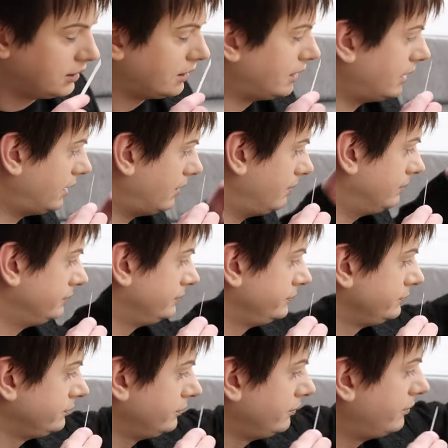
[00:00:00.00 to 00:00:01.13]

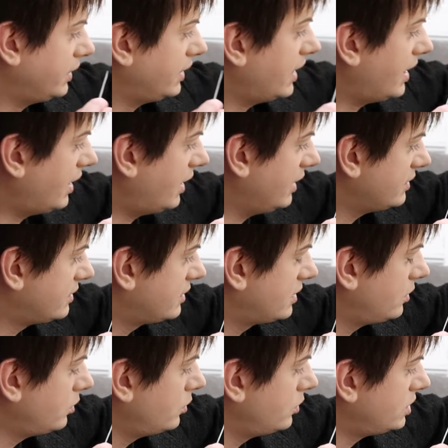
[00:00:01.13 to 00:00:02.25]
But yeah, it's
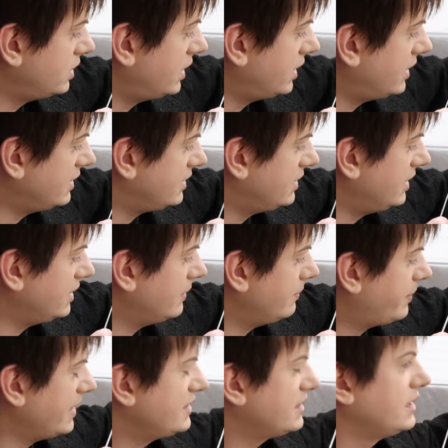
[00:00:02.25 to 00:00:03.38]
called, it
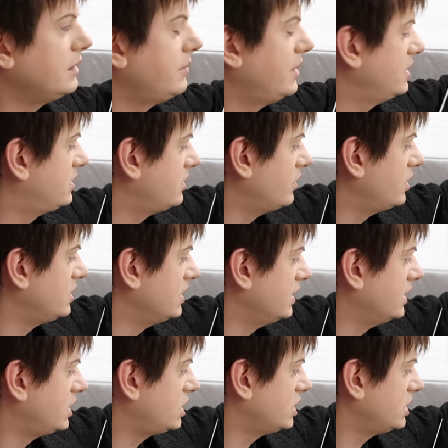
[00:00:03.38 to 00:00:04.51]
basically means
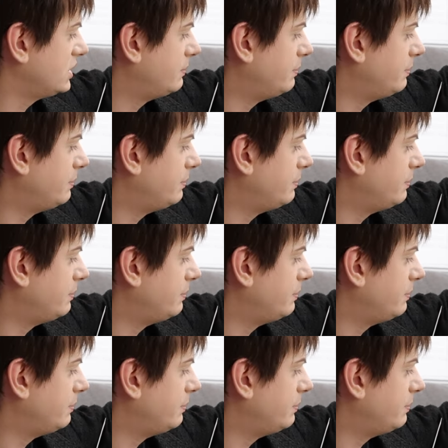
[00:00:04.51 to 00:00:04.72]
delicious